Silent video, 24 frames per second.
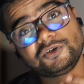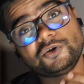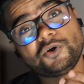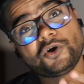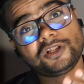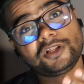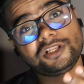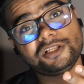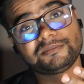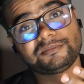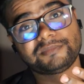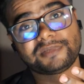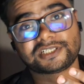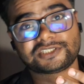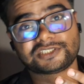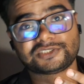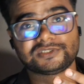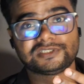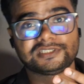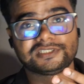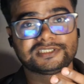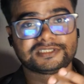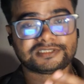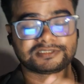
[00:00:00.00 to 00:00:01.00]
Gollum
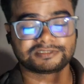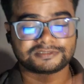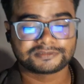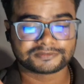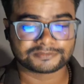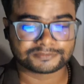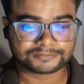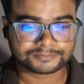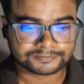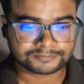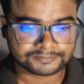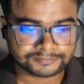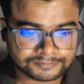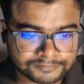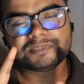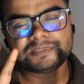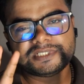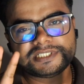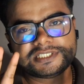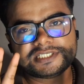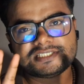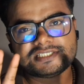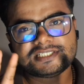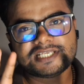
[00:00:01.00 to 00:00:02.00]
actually.
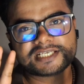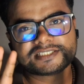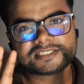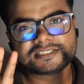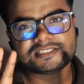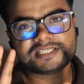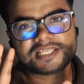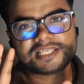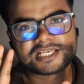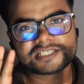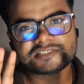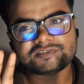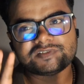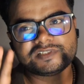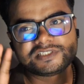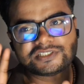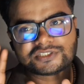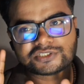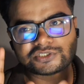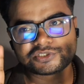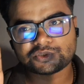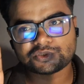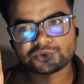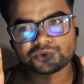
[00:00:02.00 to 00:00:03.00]
Peter Jackson actually
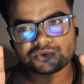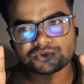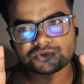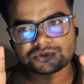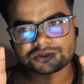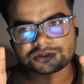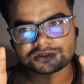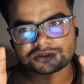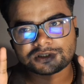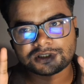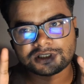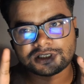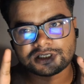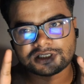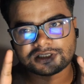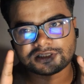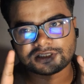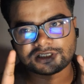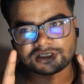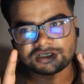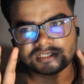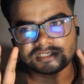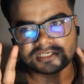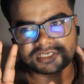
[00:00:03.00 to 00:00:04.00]
shows
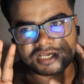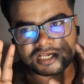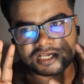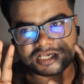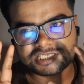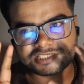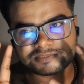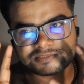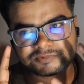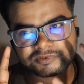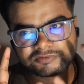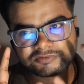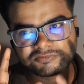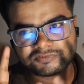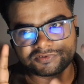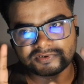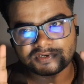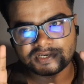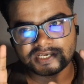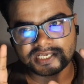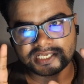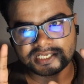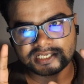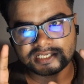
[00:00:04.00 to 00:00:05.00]
the grasp of a
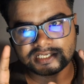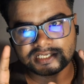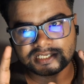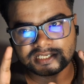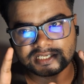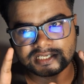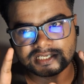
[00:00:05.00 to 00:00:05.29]
ring